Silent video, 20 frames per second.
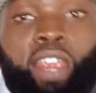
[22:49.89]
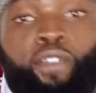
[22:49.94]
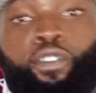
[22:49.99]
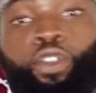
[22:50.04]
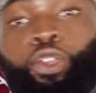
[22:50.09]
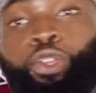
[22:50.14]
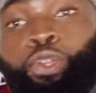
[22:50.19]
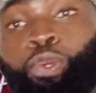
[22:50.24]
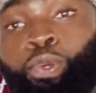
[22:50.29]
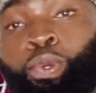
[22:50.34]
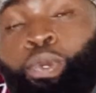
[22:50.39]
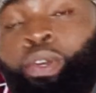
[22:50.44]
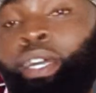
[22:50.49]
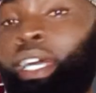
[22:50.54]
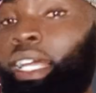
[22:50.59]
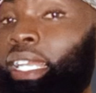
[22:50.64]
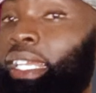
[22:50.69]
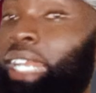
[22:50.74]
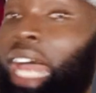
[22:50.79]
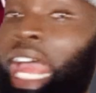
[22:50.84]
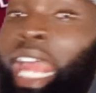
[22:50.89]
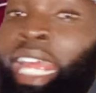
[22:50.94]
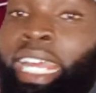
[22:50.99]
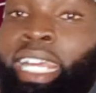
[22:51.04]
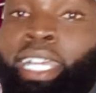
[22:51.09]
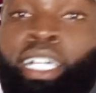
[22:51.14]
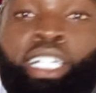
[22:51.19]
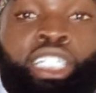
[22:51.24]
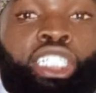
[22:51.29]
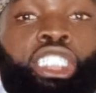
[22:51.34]
If you do,
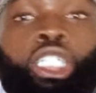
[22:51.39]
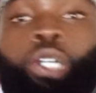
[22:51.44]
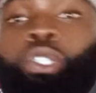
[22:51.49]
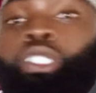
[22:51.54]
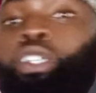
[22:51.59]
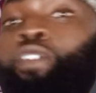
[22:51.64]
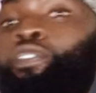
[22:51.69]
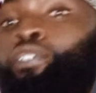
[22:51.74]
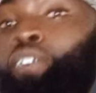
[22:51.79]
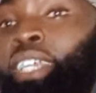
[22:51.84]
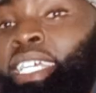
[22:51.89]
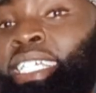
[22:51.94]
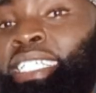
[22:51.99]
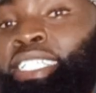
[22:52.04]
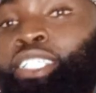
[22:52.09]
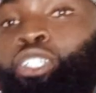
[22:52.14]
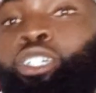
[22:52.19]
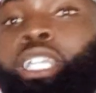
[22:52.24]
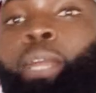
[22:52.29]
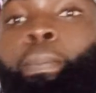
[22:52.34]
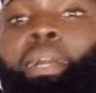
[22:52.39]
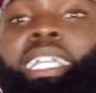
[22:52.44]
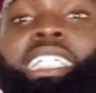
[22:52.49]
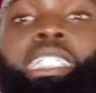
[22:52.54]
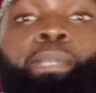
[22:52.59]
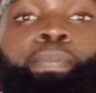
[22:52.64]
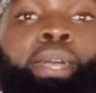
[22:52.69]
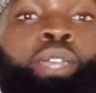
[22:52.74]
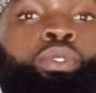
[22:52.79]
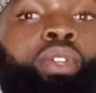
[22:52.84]
like, share with your friends so they
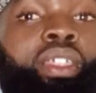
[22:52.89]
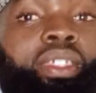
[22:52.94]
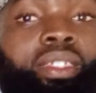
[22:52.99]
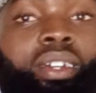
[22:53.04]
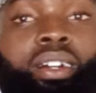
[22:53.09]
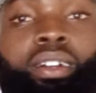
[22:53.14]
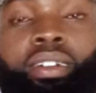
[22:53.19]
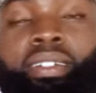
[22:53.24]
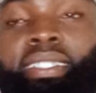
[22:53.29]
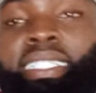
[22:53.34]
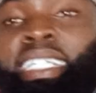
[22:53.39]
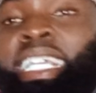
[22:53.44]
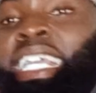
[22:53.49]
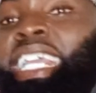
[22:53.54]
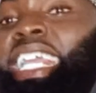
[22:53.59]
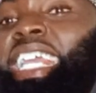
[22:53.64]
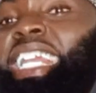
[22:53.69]
participate with us